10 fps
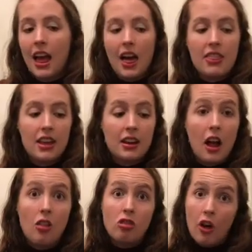And then
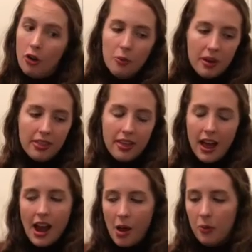along with
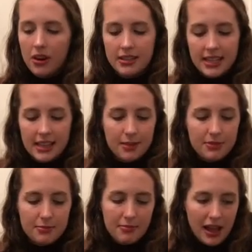that, I wanted to get them
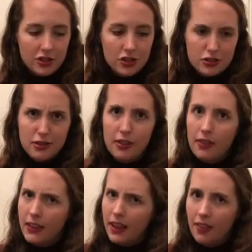some matches so
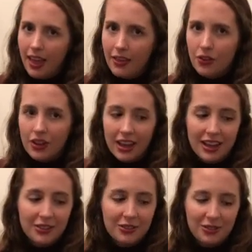that they can light their
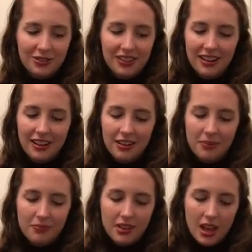candle.
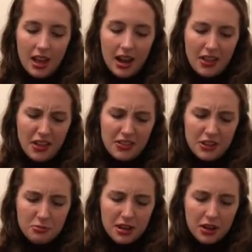And I thought
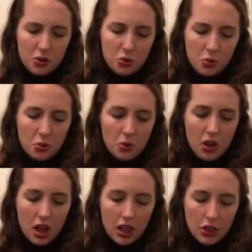these were kind of
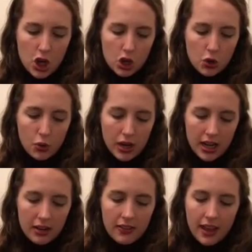cool. They're
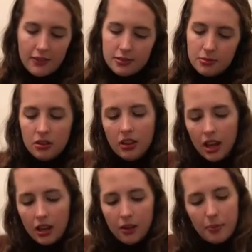green and they have some little
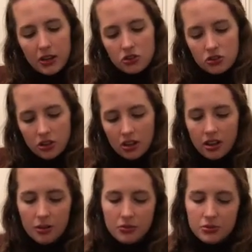like pictures on
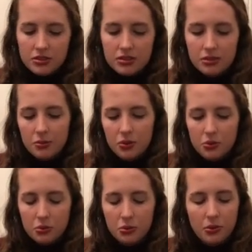them, which was super
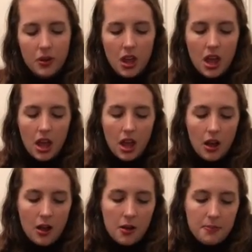cool.
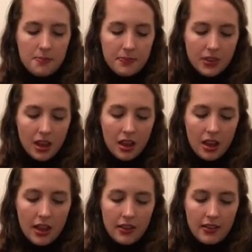And
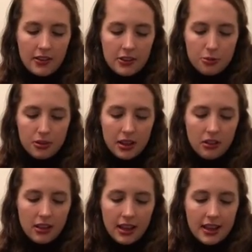then this is what they
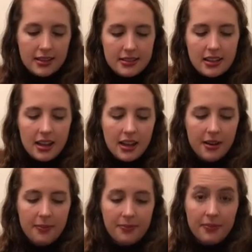look like inside.